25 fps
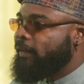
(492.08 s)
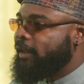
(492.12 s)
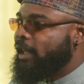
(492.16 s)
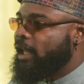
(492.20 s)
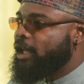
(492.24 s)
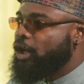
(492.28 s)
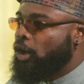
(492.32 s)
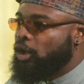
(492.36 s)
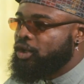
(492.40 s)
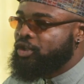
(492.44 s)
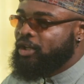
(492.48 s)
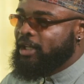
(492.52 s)
the day,
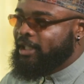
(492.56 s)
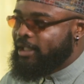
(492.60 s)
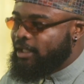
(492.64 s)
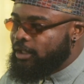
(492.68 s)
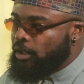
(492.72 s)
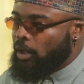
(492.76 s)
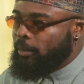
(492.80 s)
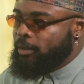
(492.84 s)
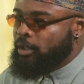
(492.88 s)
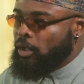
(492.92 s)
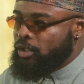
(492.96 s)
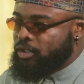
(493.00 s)
you're
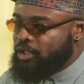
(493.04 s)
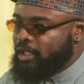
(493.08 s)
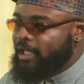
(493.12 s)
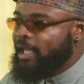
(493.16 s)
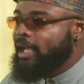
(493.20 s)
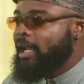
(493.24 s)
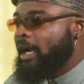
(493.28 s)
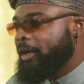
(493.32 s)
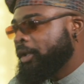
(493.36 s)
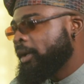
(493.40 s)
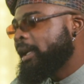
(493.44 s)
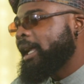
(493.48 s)

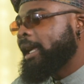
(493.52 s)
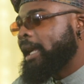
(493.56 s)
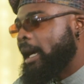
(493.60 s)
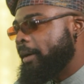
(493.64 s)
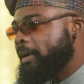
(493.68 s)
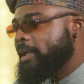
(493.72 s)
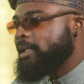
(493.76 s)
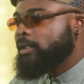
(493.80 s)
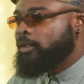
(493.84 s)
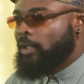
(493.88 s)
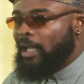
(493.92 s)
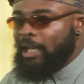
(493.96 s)
drinking Gary. Not that
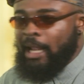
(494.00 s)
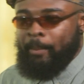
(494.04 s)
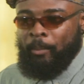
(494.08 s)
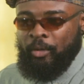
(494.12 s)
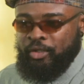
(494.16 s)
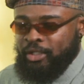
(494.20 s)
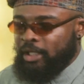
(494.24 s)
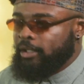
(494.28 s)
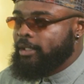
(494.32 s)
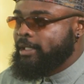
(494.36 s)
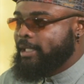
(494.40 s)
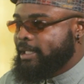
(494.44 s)
Gary, I'm
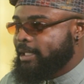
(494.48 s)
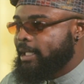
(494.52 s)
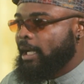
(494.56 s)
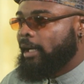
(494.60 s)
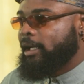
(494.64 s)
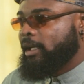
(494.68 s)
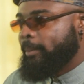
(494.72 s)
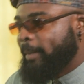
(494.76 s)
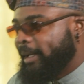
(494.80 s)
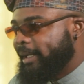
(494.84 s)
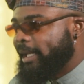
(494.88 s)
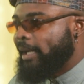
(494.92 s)
not trying to diss
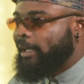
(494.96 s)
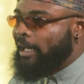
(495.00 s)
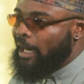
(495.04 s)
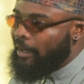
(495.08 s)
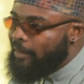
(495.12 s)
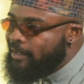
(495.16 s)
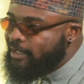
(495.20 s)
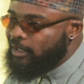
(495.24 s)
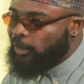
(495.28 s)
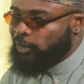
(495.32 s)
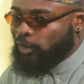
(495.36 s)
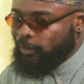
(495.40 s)
Gary, but then
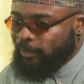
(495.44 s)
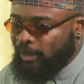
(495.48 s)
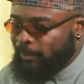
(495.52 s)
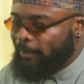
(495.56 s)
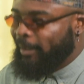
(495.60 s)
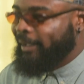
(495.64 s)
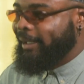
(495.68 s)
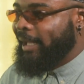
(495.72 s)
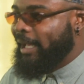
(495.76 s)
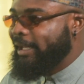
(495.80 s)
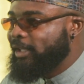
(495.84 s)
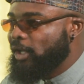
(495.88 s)
Gary is a good name.
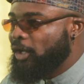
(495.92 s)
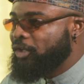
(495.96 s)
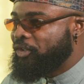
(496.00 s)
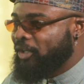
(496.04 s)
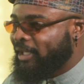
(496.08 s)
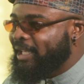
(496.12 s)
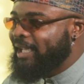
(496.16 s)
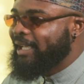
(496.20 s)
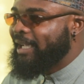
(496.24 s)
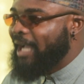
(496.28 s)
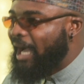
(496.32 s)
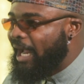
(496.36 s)
But then you're
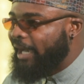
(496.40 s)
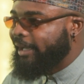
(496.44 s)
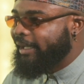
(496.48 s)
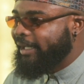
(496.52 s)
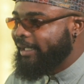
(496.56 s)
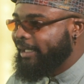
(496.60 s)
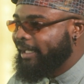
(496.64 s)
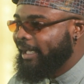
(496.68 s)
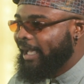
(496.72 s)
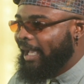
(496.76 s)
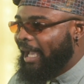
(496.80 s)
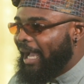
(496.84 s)
drinking
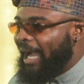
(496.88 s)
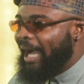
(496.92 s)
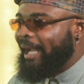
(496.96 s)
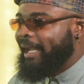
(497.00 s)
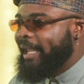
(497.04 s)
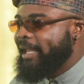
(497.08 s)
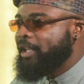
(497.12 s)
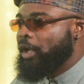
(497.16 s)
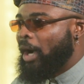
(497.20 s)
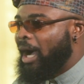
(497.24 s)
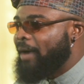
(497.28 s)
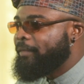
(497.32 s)
Gary, and
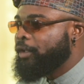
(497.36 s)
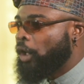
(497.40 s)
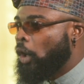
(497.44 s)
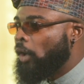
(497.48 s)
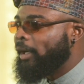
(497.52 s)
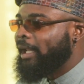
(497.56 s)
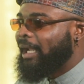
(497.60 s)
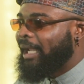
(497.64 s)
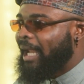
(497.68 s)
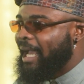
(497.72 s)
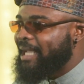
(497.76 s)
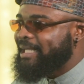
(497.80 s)
then you're having
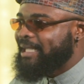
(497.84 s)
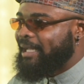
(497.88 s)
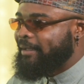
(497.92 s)
all the likes